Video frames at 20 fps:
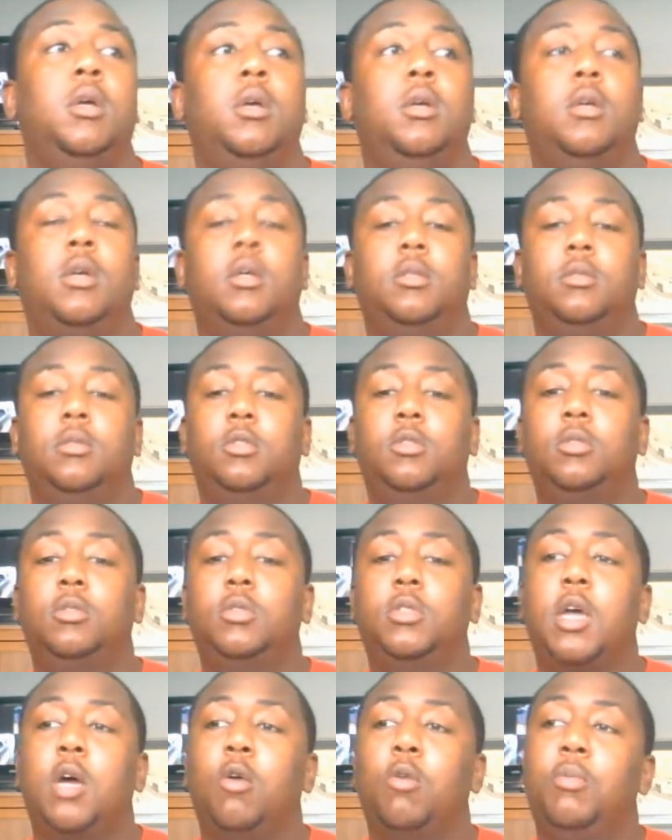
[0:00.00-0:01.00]
As soon as I
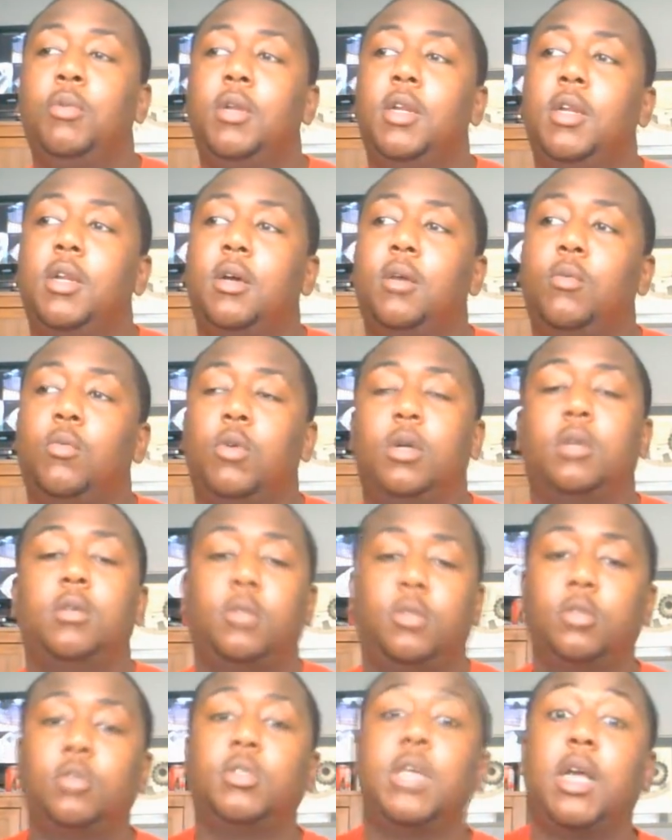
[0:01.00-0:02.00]
open it up, well, as
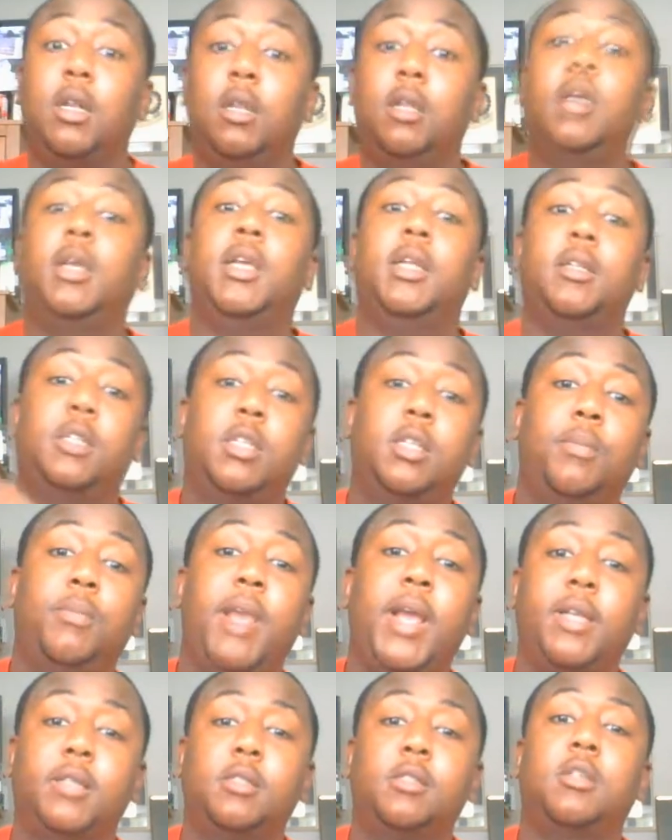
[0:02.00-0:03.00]
soon as I look into the
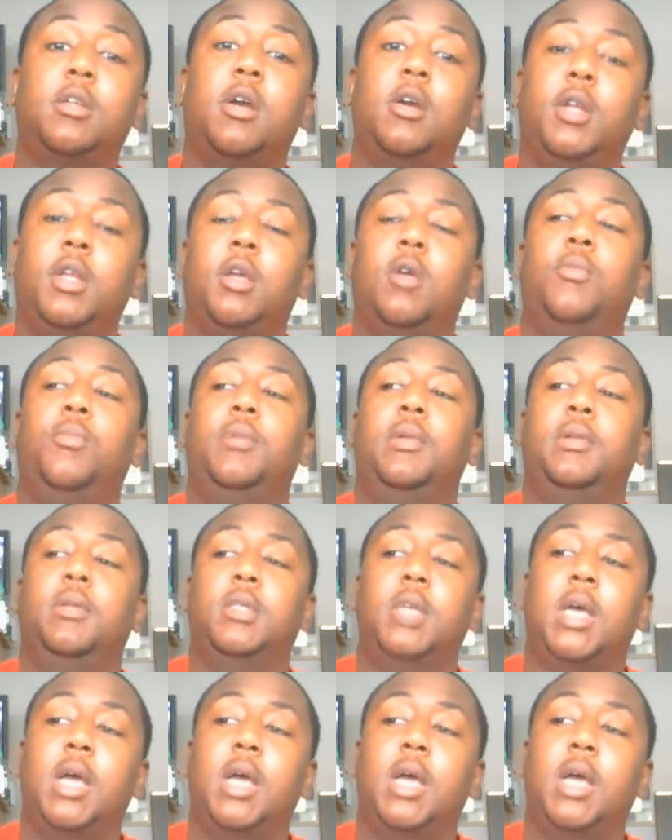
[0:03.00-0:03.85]
back, it's already open.